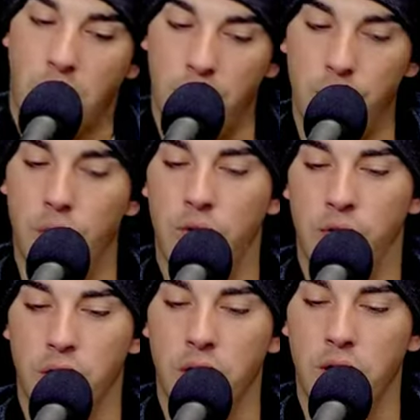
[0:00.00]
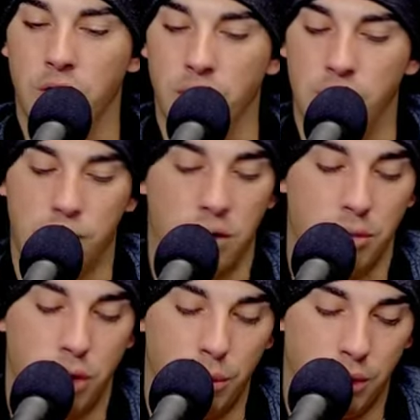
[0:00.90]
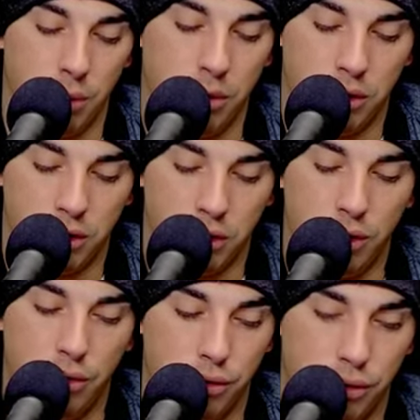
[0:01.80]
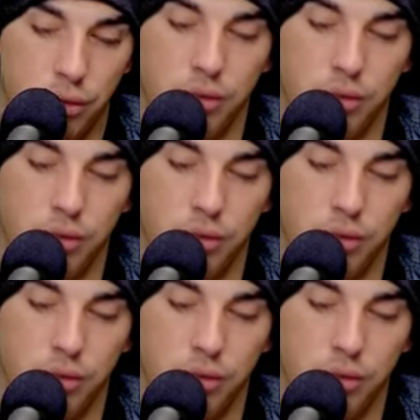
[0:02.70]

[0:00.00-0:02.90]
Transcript: I don't know what to think at this uh, moment. I'm inconclusive.